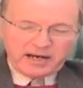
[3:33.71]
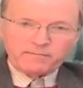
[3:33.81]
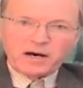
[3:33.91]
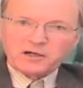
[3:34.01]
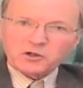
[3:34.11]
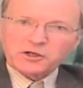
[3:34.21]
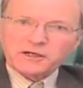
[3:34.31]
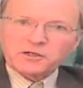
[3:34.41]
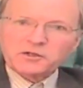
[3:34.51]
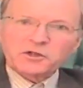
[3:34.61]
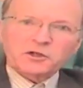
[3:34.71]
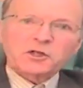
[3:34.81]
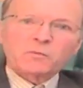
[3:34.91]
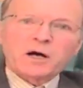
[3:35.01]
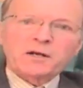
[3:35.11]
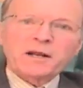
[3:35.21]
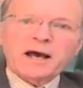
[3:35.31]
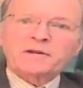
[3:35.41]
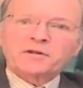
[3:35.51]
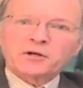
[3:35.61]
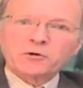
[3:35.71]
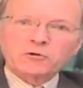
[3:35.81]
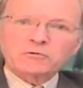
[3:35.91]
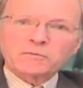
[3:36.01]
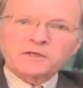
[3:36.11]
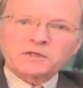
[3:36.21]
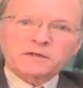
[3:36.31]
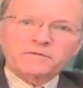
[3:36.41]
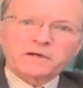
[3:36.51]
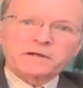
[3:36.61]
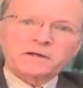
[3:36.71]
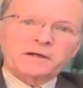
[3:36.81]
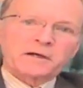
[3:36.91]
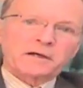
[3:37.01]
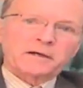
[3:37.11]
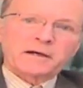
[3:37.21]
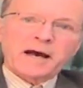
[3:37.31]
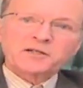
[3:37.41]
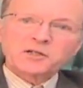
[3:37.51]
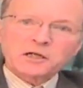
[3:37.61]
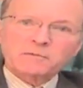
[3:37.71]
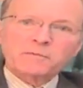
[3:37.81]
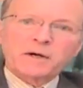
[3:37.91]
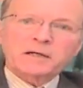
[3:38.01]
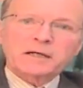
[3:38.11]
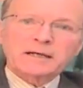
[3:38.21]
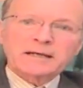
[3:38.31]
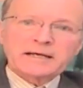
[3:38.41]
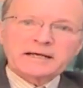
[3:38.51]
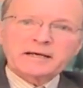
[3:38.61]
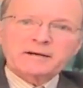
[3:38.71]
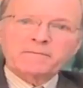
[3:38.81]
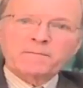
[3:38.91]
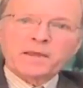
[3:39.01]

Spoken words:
In March 1961, at the inaugural meeting of the Anti-Common Market League,